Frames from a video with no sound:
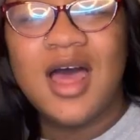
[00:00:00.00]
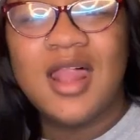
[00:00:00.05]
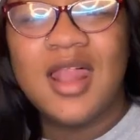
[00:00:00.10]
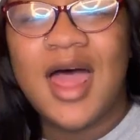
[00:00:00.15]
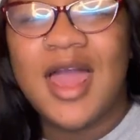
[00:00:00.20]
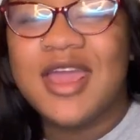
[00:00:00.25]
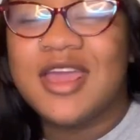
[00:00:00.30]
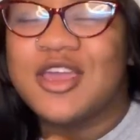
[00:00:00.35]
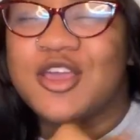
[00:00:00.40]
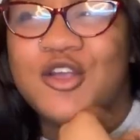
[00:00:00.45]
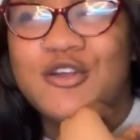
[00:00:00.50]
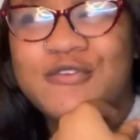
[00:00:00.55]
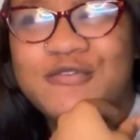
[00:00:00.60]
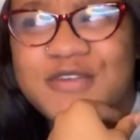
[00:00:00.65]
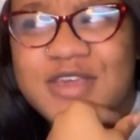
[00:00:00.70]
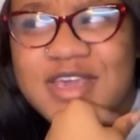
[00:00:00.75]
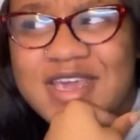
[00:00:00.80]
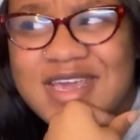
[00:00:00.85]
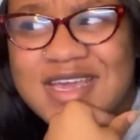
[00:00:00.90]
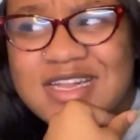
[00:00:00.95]
Like, you're
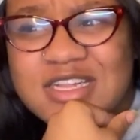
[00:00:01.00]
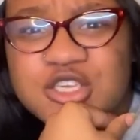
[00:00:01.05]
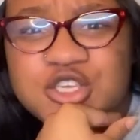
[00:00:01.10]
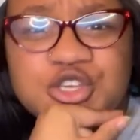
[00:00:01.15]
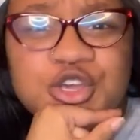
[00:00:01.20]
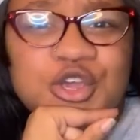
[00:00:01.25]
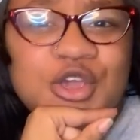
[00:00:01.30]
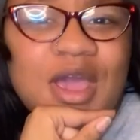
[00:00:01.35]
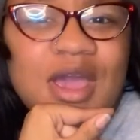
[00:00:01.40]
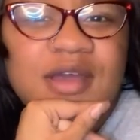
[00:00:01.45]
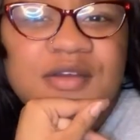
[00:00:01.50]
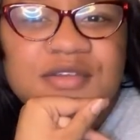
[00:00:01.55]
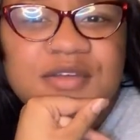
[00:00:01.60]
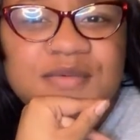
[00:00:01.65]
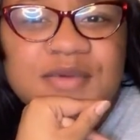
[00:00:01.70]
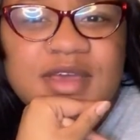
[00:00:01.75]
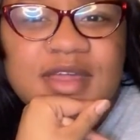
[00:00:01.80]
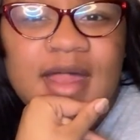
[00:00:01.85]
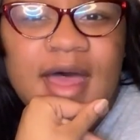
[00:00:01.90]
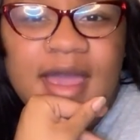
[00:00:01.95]
vegan, so you have to
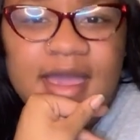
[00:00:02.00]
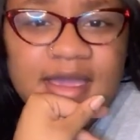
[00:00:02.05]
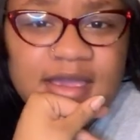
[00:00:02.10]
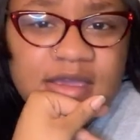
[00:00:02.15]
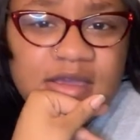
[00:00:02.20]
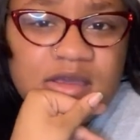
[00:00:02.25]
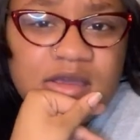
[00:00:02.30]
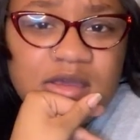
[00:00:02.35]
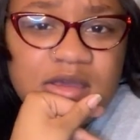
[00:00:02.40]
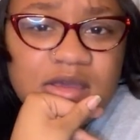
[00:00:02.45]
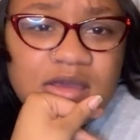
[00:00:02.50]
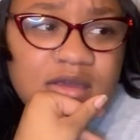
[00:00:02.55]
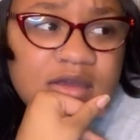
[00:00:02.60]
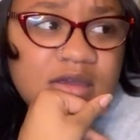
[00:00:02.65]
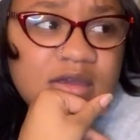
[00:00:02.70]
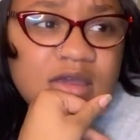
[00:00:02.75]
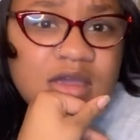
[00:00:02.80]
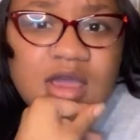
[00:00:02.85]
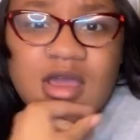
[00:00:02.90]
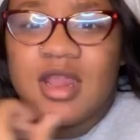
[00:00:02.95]
be like
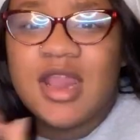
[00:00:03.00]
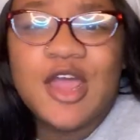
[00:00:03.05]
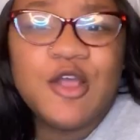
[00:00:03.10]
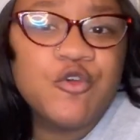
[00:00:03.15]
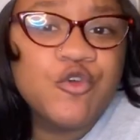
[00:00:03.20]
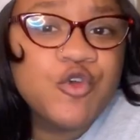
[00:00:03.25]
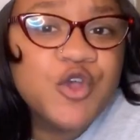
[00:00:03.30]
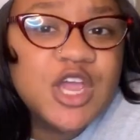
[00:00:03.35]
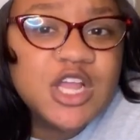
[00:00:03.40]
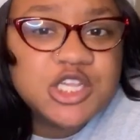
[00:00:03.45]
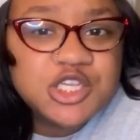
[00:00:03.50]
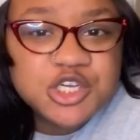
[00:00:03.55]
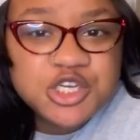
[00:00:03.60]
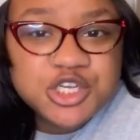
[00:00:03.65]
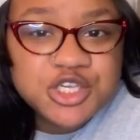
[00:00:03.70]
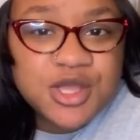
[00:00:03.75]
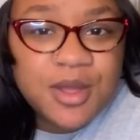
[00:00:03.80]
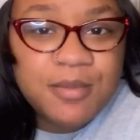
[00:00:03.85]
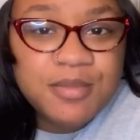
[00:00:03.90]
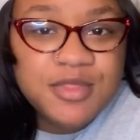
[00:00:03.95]
rich or
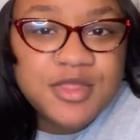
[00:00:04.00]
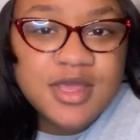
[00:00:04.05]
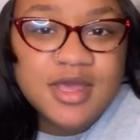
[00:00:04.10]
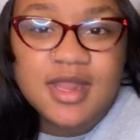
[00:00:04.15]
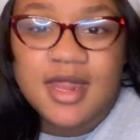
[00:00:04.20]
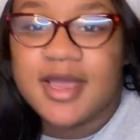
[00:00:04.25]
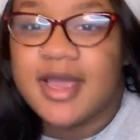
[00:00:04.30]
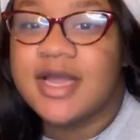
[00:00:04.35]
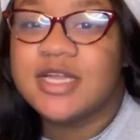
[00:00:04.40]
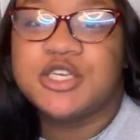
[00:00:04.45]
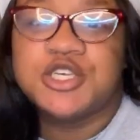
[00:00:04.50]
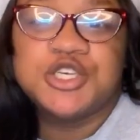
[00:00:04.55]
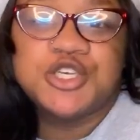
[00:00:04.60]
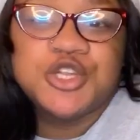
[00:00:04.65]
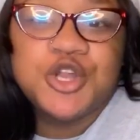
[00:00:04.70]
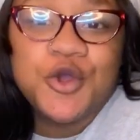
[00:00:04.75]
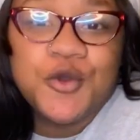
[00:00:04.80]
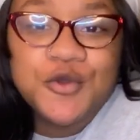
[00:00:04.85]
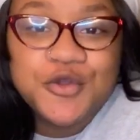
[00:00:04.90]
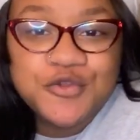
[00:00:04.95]
something. Like, I just
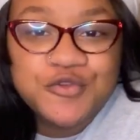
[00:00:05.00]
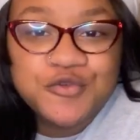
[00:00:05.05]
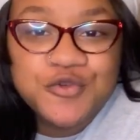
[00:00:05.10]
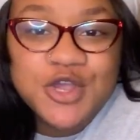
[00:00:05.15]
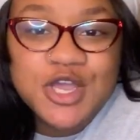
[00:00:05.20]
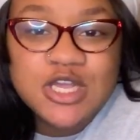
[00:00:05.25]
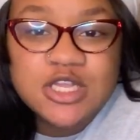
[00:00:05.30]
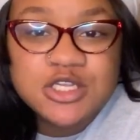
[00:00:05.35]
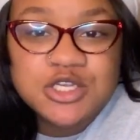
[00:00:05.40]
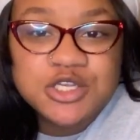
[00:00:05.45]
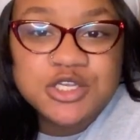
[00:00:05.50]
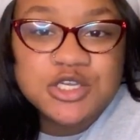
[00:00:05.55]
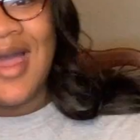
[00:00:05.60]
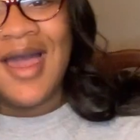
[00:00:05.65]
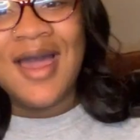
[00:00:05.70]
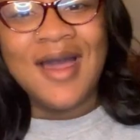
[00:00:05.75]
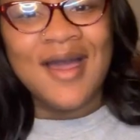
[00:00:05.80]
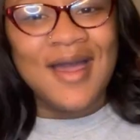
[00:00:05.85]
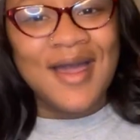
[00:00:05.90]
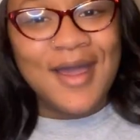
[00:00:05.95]
know it's rich.
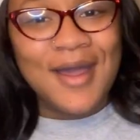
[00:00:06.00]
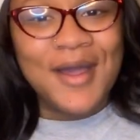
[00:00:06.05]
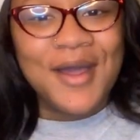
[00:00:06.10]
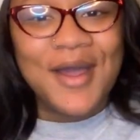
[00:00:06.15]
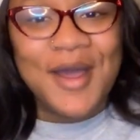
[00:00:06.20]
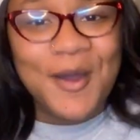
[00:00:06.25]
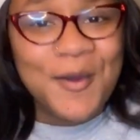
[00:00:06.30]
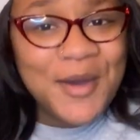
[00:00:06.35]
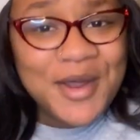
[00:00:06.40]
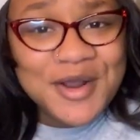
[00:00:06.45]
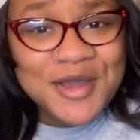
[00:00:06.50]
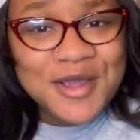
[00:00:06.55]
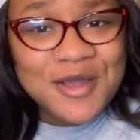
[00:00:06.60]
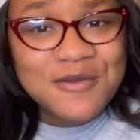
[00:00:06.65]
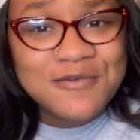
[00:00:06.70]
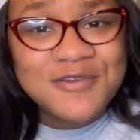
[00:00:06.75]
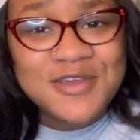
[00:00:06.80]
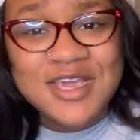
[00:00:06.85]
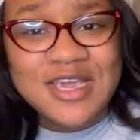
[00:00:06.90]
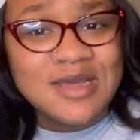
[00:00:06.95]
I want to go
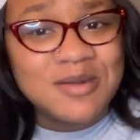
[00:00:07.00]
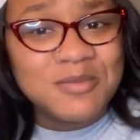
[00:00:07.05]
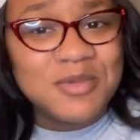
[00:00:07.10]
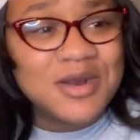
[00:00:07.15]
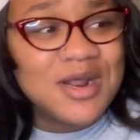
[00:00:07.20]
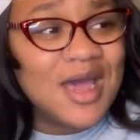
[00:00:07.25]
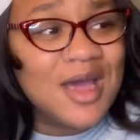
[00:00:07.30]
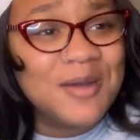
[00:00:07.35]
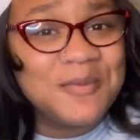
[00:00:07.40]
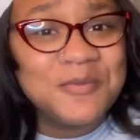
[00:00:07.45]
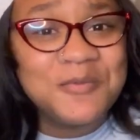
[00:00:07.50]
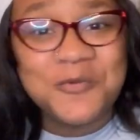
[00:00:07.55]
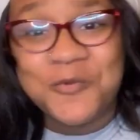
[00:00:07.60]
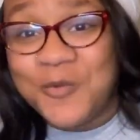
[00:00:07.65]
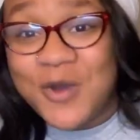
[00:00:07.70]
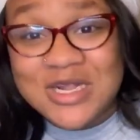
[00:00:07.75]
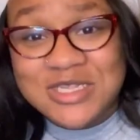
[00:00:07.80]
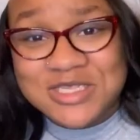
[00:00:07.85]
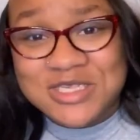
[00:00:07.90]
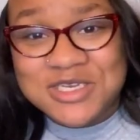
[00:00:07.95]
vegan, but
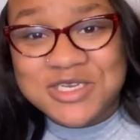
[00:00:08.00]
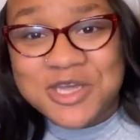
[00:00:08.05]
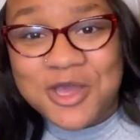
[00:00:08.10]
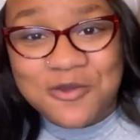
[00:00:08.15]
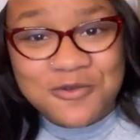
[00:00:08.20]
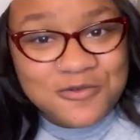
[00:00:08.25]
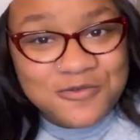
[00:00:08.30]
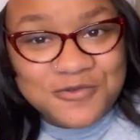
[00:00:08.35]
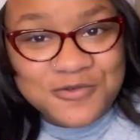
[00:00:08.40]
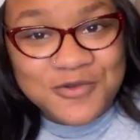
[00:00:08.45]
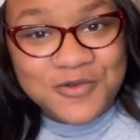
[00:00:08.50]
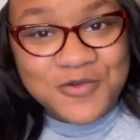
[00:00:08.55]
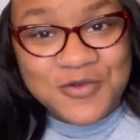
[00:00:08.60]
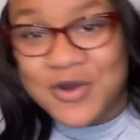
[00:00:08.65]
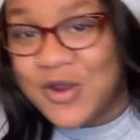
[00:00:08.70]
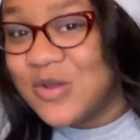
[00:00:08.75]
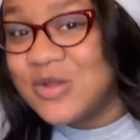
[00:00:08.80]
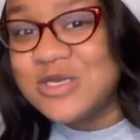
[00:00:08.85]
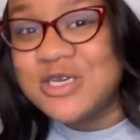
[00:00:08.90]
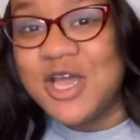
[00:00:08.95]
what's the tofu?
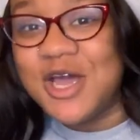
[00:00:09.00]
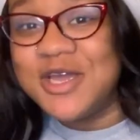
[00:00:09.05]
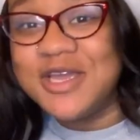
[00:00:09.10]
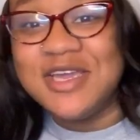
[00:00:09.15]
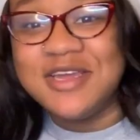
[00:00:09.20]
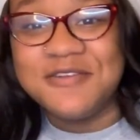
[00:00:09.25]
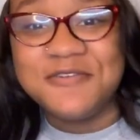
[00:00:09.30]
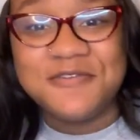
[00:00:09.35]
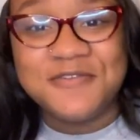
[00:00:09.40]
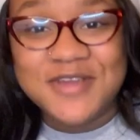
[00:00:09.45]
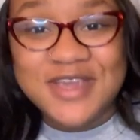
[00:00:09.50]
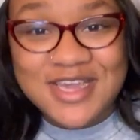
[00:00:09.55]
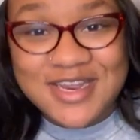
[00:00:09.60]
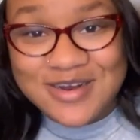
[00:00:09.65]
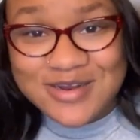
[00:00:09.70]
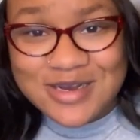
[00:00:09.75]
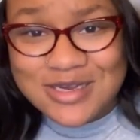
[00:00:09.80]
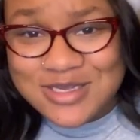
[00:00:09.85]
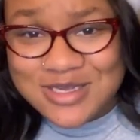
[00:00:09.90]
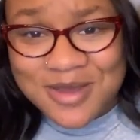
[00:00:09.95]
Don't y'all eat
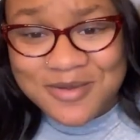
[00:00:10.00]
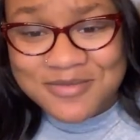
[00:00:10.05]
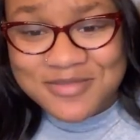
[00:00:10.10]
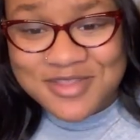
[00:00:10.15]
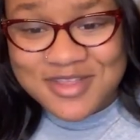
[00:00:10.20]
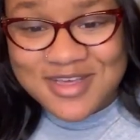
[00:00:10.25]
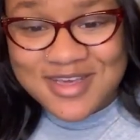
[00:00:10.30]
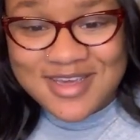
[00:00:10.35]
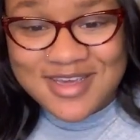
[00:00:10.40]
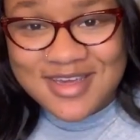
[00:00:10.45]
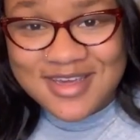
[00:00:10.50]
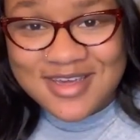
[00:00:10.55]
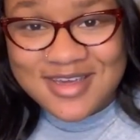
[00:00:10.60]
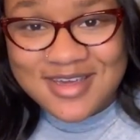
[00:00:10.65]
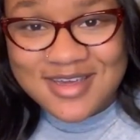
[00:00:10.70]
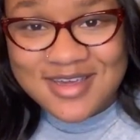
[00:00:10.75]
feet or something?